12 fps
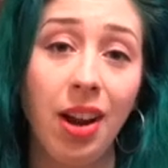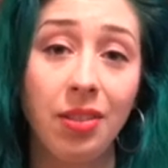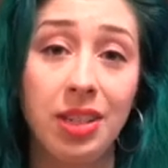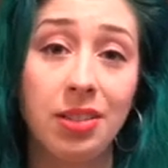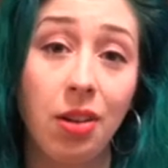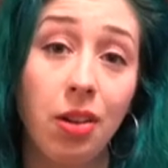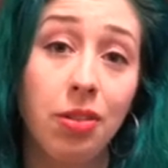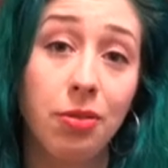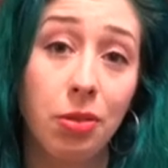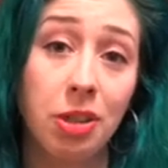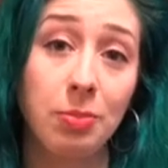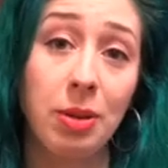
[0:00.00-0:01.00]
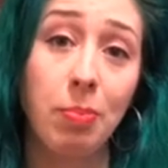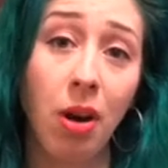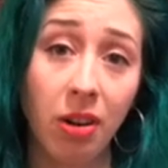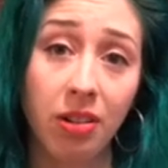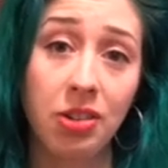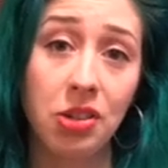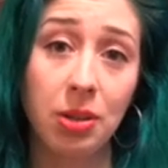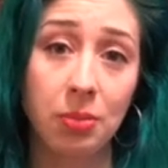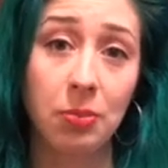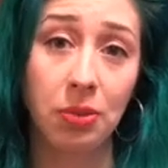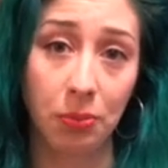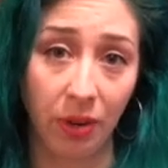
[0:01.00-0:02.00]
how these law enforcement
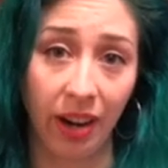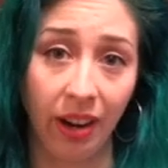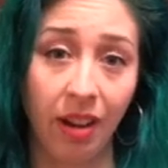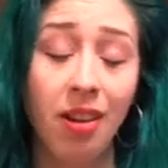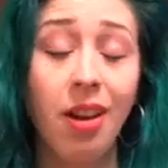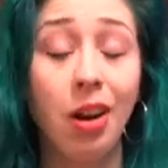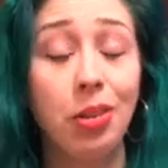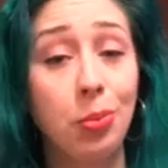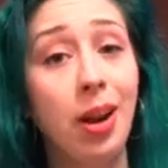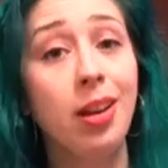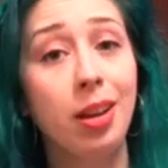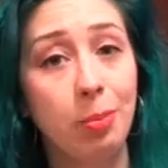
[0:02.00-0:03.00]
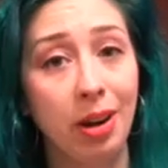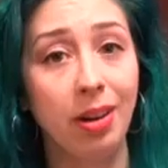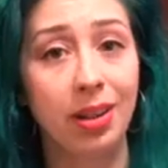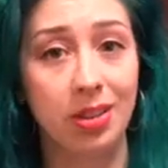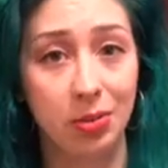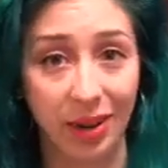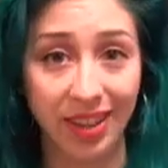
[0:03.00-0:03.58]
partnerships with Ring are threatening Americans'